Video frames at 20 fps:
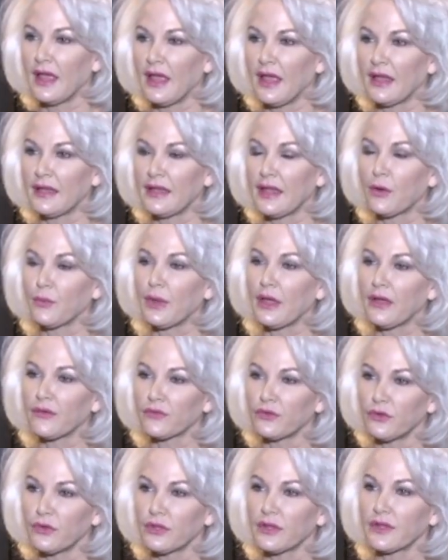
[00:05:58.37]
and now we
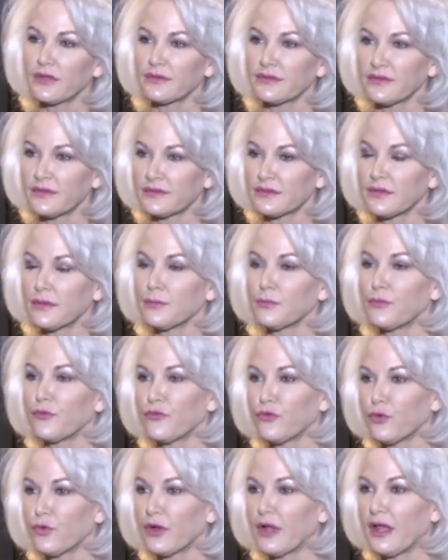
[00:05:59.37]
have good, consistent
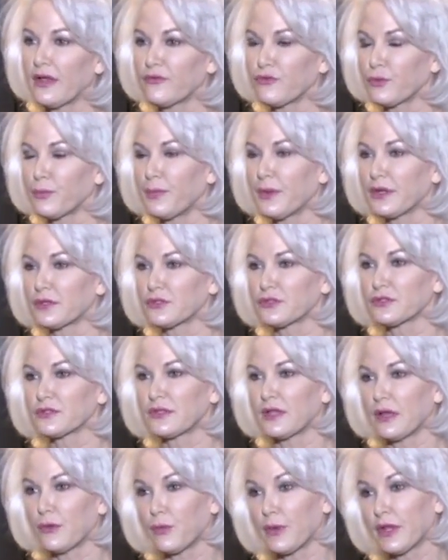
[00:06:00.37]
before and after pictures
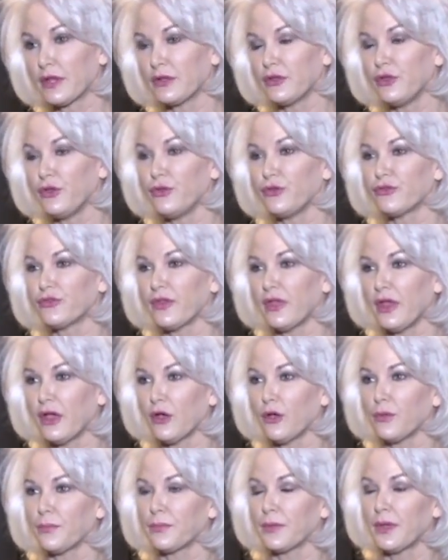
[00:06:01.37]
that we can use to
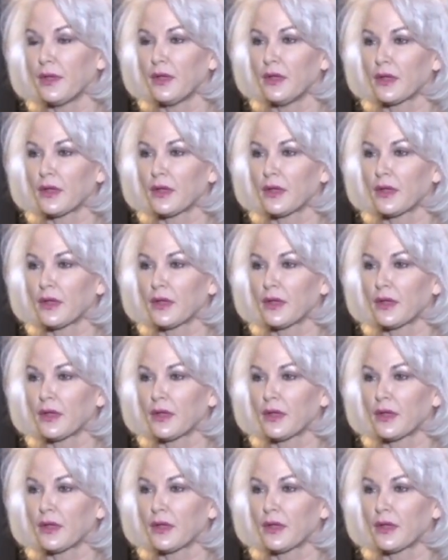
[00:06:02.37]
help